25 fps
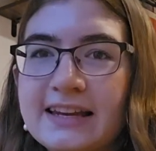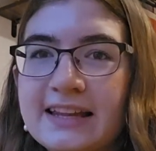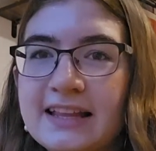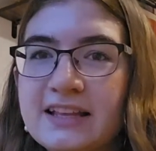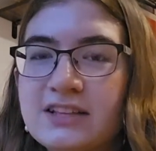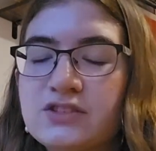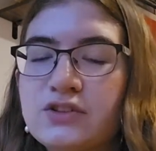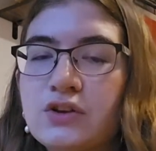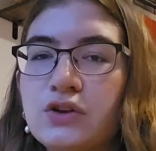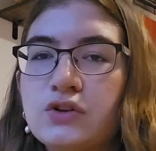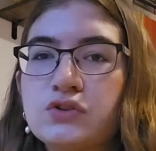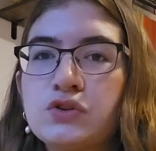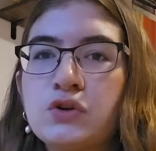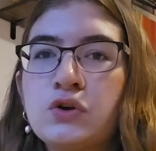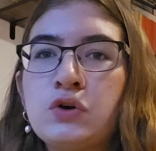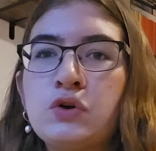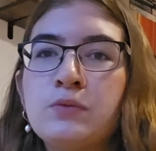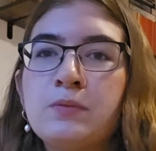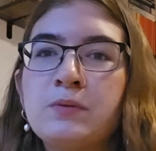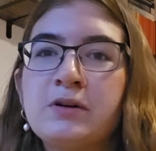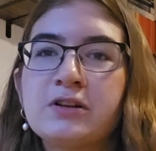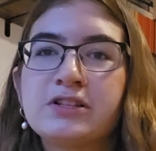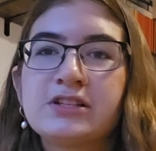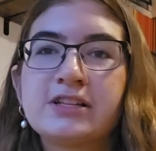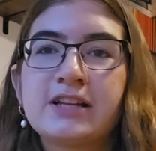There's not too
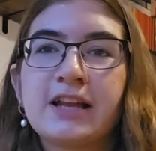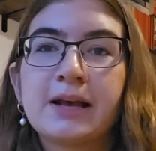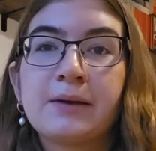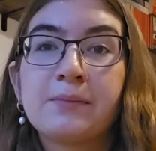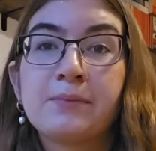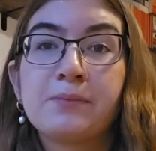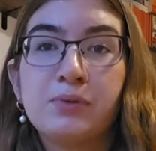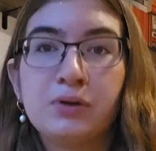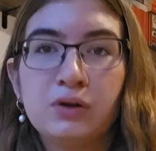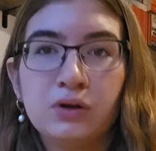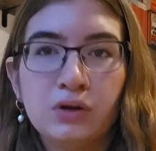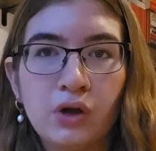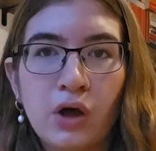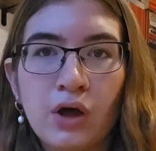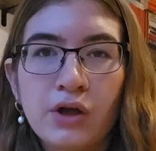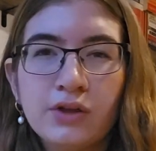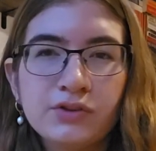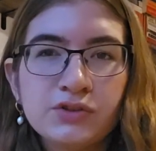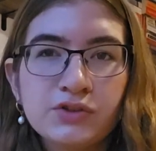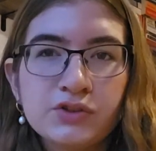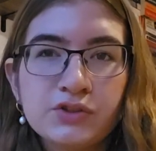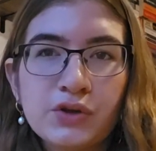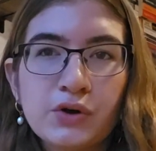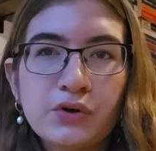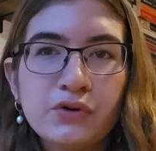much like
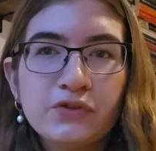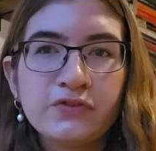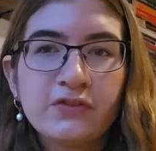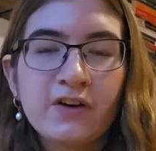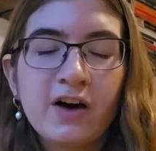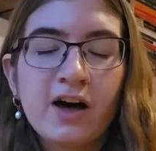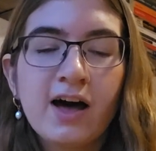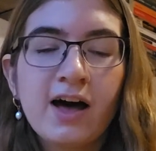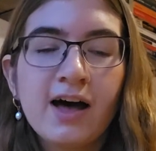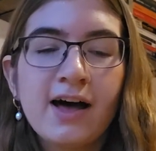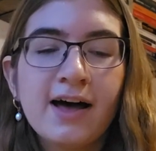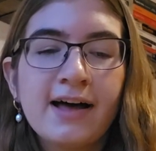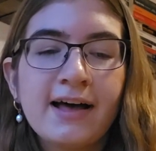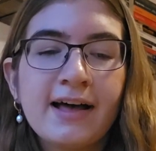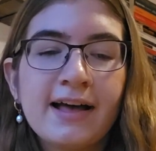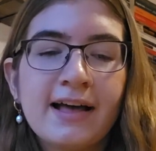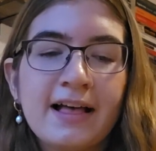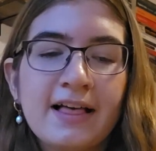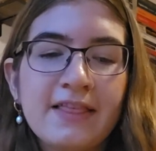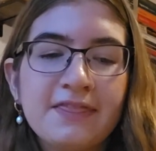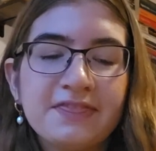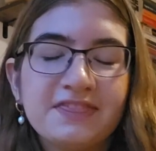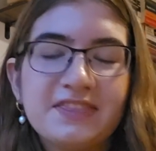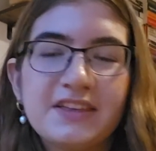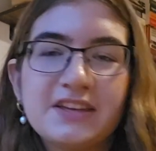plot so far,
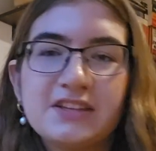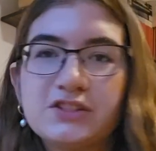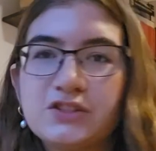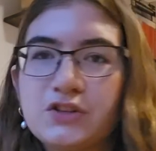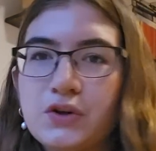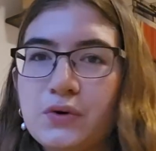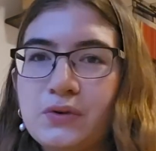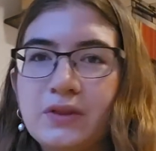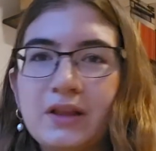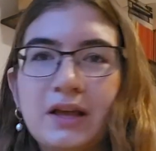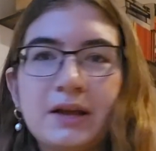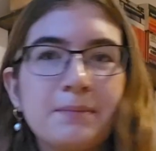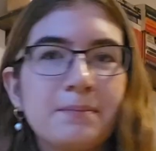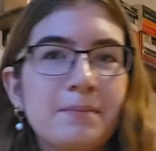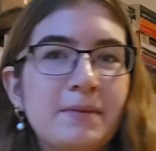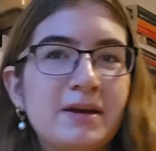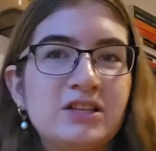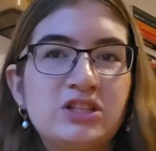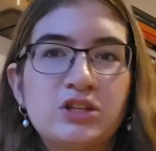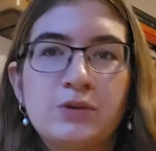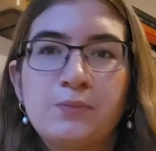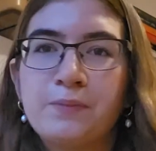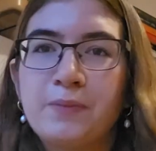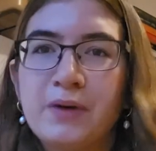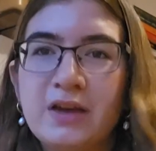there's no like
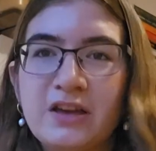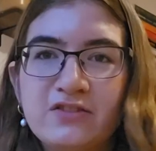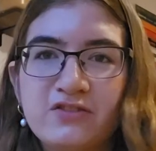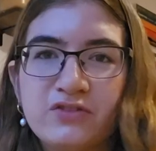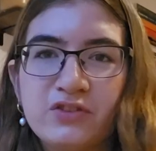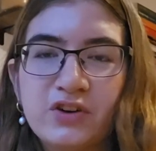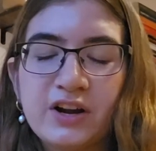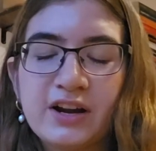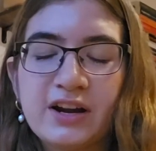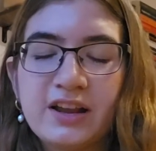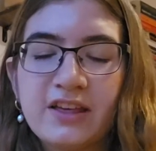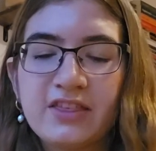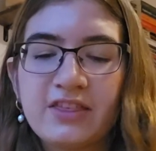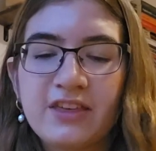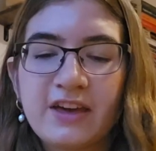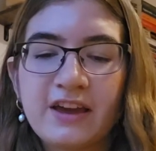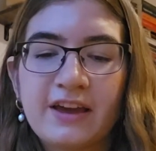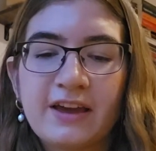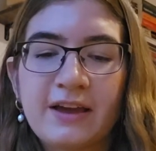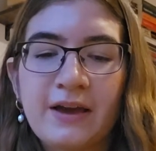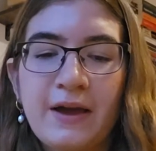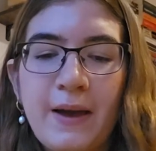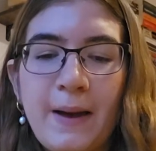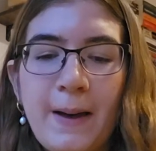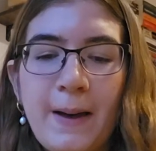major beef or anything,